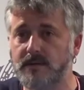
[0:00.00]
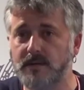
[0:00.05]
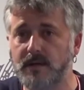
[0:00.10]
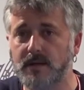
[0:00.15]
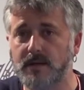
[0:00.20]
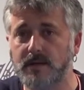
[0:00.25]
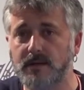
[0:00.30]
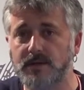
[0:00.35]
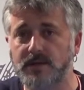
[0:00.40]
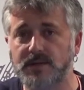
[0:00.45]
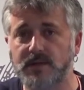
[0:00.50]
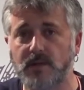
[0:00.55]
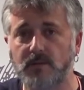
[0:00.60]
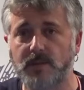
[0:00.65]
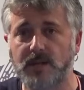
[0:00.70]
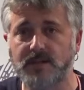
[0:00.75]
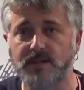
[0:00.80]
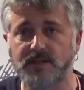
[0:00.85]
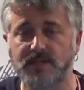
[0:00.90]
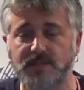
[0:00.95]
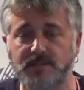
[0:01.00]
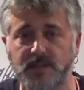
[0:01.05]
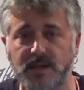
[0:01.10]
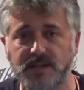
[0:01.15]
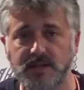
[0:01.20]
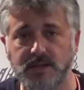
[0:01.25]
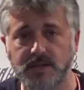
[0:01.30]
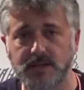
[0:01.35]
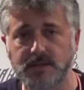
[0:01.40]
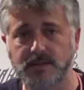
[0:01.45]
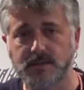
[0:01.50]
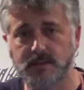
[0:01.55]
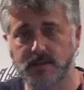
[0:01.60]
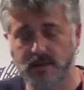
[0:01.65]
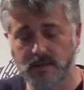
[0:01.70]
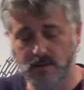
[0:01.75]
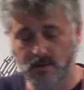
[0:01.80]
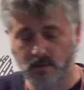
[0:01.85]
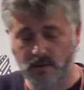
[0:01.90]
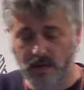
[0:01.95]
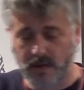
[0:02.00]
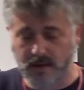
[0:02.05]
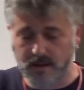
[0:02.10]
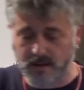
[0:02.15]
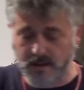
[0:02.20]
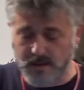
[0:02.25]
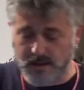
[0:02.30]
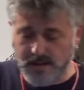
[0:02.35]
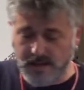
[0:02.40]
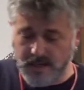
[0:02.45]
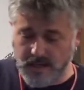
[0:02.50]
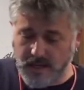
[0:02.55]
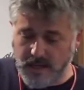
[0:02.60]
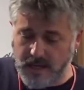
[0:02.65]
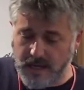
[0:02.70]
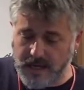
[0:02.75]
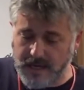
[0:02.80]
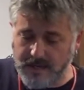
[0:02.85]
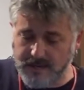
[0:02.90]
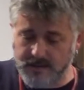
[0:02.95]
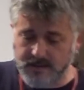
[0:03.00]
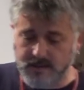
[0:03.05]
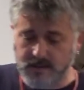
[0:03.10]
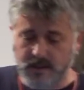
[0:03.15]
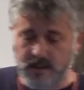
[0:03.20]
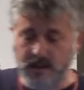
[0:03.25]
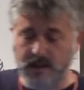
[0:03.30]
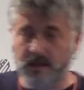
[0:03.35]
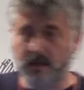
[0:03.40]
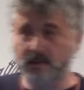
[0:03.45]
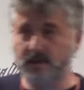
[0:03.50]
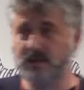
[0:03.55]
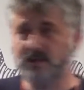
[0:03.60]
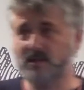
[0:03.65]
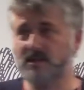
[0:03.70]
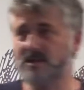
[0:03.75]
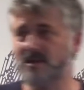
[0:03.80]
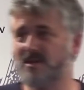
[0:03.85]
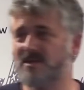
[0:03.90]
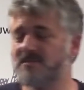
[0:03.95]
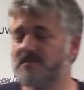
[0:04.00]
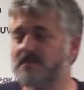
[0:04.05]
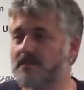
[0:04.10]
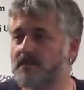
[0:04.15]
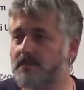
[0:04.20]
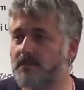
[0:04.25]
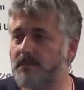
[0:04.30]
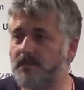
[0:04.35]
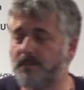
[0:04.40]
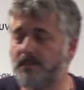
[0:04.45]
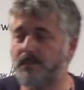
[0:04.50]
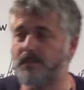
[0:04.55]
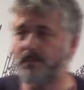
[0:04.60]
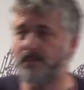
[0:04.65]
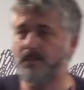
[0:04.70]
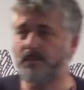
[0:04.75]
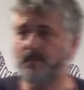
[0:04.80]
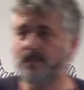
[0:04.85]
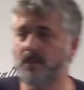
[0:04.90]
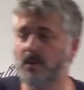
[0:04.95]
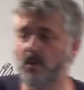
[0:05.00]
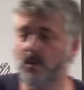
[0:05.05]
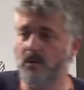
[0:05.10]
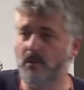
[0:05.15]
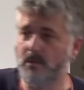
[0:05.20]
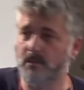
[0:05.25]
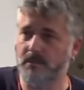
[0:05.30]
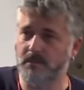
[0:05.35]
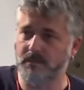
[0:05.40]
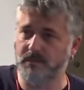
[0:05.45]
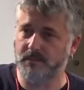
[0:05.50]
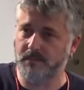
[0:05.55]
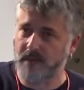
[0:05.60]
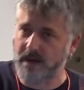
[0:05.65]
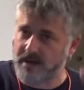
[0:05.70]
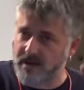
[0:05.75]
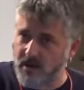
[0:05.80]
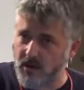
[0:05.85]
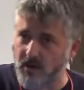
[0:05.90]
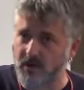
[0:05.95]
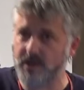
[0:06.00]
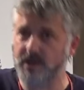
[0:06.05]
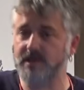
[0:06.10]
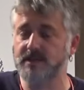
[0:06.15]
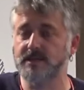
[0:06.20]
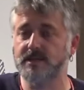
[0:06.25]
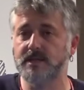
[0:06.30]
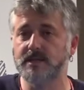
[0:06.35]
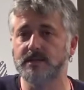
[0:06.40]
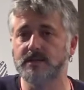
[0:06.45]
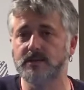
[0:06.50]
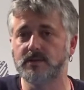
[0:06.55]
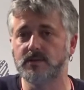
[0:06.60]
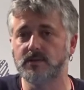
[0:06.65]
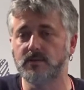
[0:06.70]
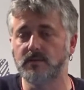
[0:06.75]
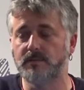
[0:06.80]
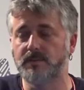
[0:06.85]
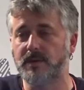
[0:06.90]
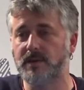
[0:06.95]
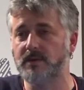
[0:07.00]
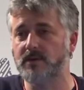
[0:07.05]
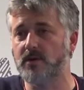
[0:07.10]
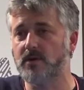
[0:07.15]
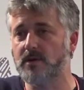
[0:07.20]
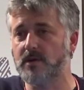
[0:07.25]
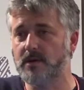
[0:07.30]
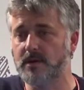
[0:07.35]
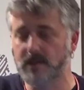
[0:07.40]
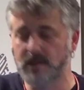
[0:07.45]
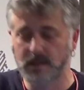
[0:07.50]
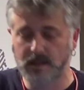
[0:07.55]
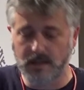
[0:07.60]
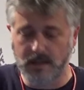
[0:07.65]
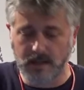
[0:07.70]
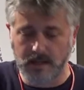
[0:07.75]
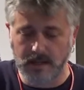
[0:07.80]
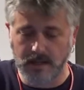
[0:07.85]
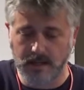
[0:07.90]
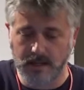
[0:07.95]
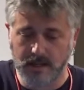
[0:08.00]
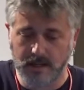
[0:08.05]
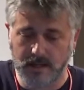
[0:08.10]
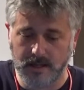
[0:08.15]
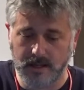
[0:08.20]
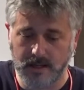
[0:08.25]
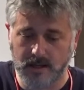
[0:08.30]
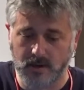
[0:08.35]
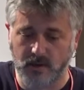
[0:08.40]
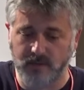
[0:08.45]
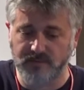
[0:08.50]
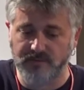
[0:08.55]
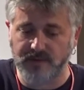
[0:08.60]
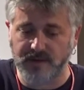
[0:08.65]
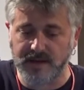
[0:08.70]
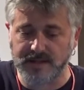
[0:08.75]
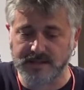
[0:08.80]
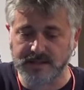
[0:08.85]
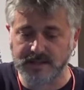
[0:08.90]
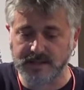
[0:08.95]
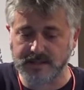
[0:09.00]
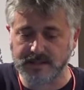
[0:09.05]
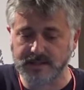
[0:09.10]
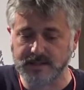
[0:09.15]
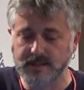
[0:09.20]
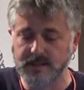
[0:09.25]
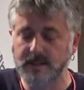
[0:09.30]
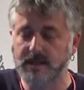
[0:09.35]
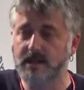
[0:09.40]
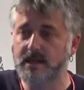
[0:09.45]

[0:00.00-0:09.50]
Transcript: the digital humanities specialists, okay? And uh, this um, very oriented to pre-doc uh, conferences